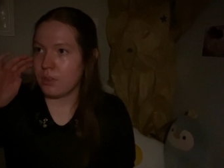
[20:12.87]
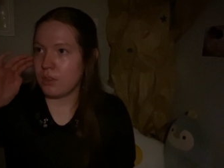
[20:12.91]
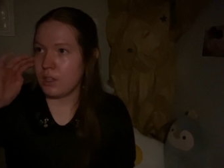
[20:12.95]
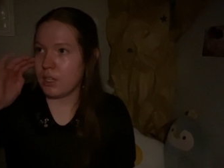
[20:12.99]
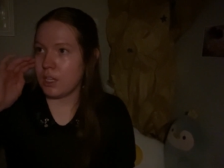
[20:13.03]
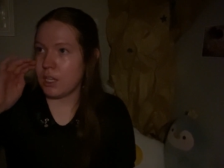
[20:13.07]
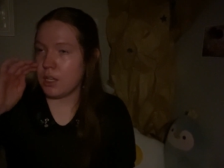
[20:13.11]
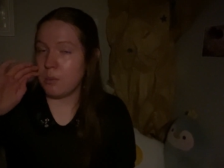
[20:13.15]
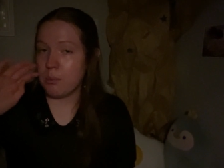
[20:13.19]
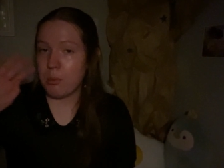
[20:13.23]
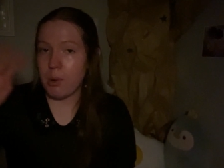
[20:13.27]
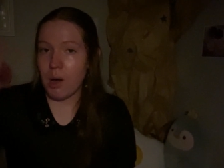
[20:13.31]

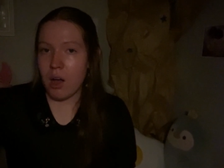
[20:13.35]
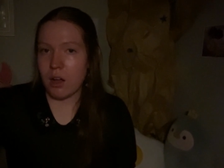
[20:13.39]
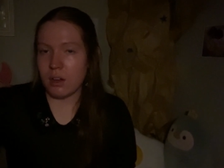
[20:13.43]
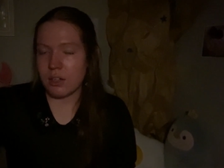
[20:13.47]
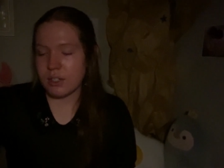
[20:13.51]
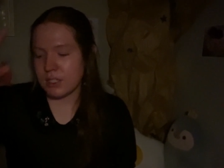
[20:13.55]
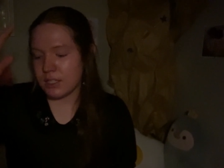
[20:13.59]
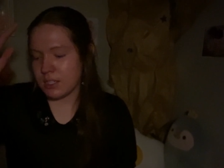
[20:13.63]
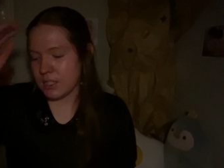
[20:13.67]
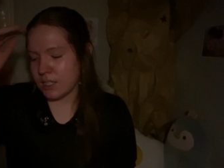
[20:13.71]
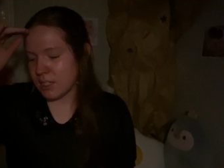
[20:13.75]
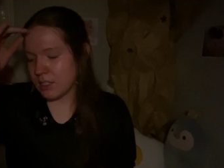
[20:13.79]
in
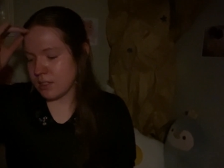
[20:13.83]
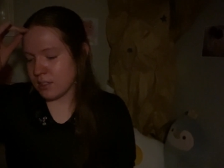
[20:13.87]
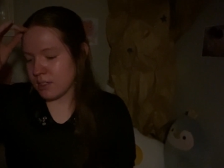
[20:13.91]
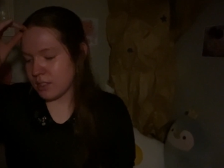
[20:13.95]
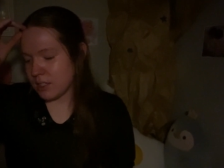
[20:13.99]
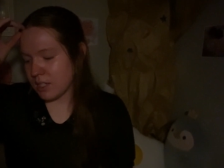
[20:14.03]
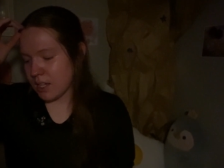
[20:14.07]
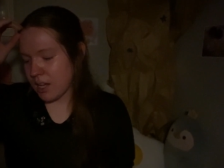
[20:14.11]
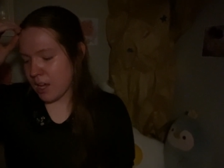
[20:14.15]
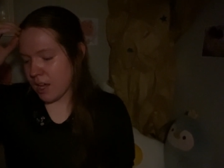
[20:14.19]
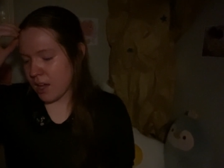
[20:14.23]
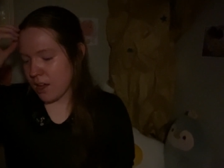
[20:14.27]
boxes,
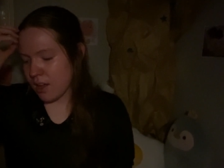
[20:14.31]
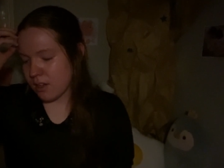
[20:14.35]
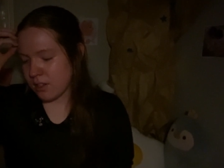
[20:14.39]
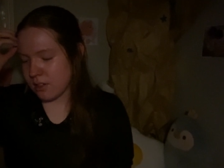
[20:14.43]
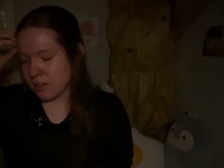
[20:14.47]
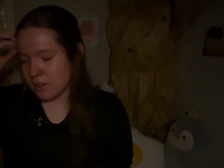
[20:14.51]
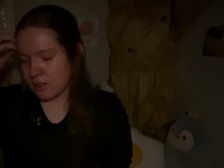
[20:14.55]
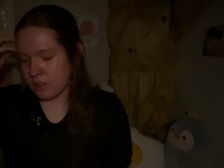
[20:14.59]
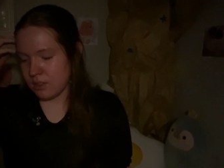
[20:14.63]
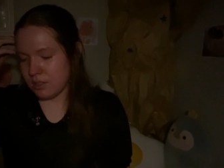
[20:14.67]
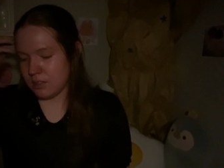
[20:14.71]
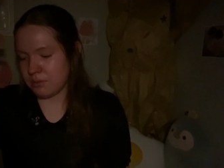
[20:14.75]

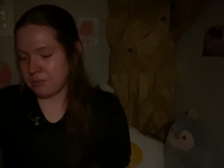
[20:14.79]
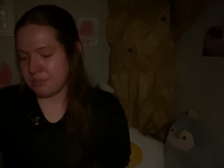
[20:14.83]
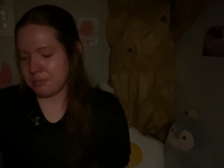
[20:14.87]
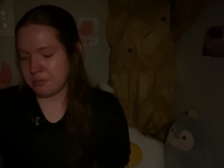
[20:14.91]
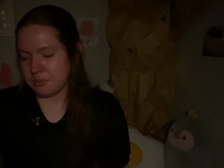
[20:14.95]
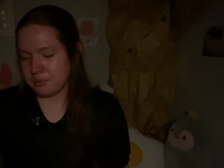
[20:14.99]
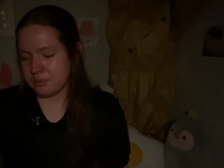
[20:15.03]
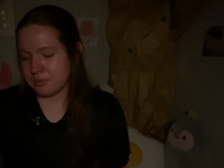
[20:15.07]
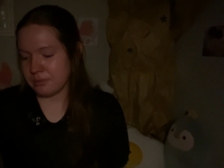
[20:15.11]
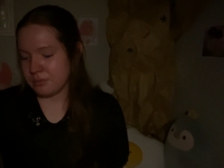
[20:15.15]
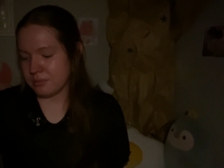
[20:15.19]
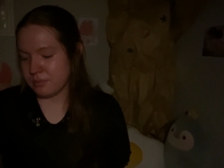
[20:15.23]
and
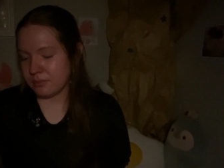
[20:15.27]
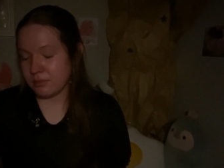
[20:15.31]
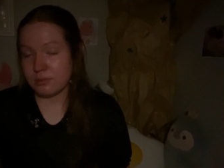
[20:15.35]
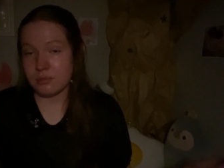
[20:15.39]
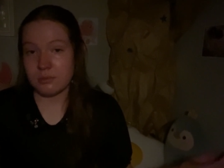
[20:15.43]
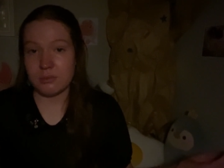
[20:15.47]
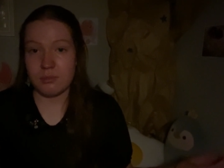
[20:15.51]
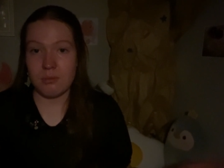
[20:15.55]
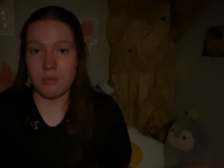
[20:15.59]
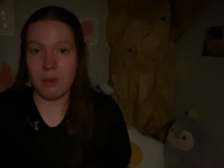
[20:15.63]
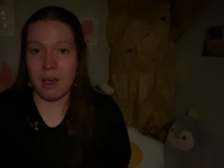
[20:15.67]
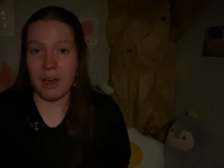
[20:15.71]

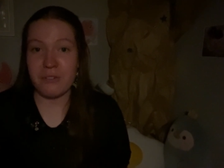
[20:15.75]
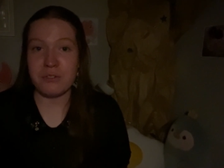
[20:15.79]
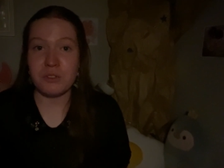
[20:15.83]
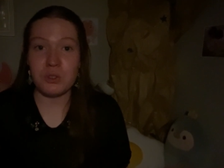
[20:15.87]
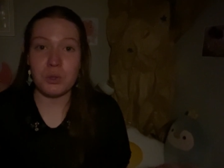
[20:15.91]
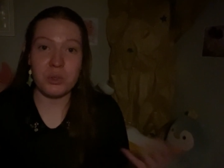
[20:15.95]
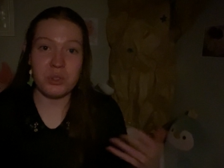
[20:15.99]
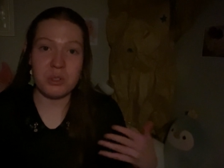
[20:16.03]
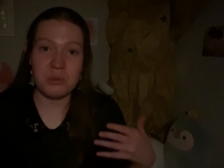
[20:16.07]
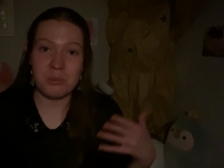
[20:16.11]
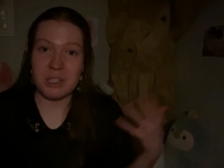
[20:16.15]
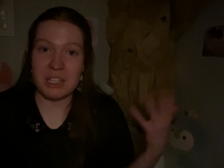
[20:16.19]
I've
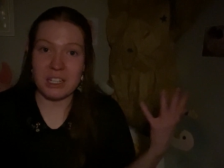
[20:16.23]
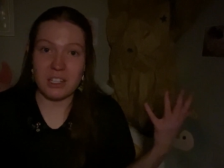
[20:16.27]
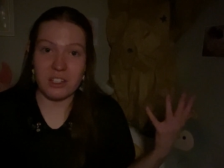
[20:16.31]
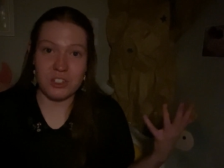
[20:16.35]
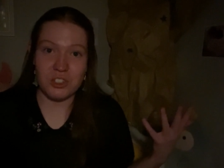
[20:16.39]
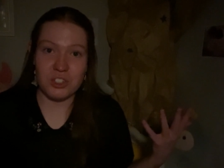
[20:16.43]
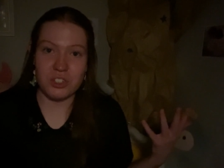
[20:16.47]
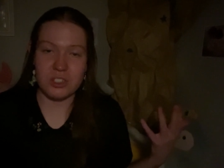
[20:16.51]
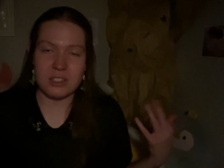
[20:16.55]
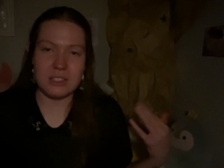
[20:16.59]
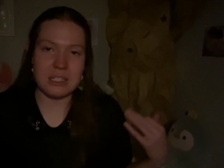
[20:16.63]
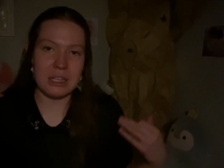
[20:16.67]
told them they can
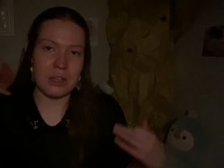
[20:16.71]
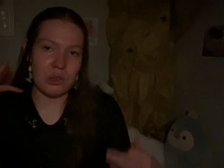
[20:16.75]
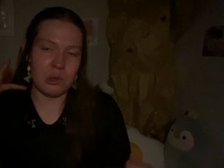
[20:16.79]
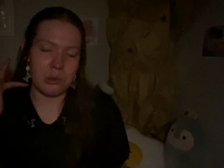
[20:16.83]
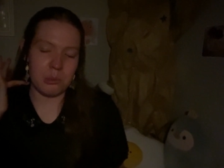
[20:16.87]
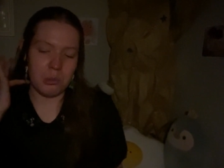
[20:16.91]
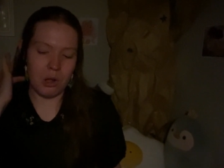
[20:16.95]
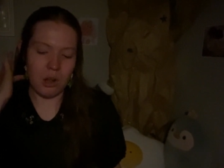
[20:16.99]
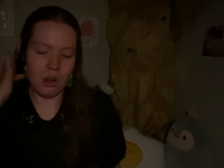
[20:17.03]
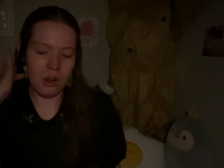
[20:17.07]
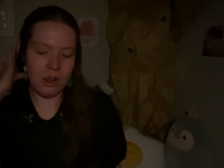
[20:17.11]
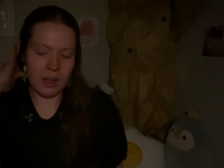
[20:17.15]
just sell
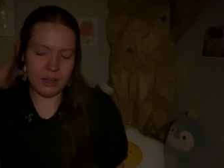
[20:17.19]
them all.